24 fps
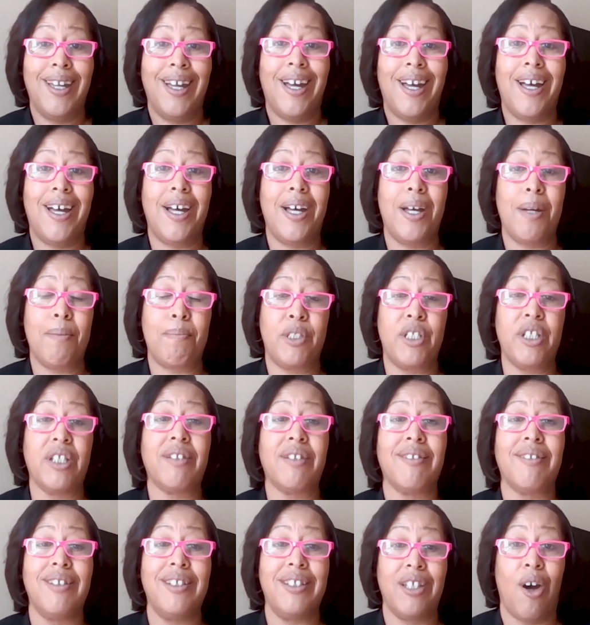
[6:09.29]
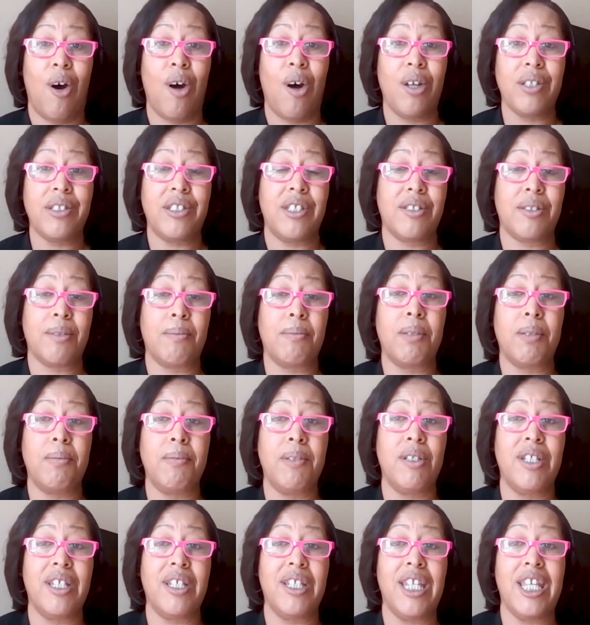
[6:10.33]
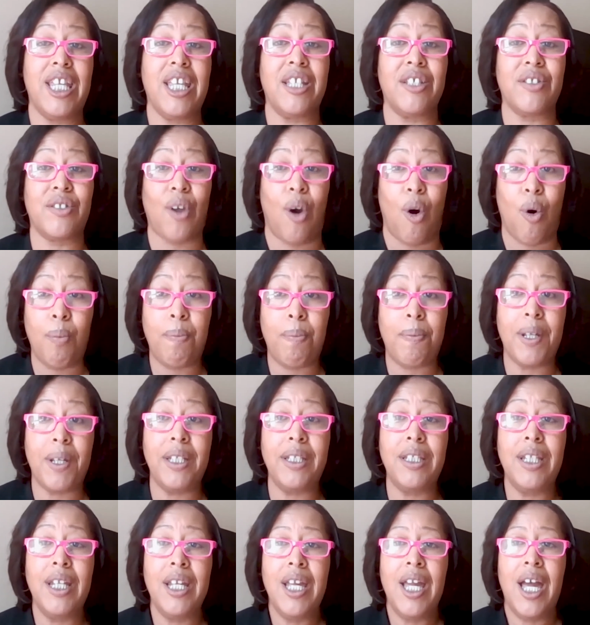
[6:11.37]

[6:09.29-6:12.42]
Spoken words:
particularly the autism community is open.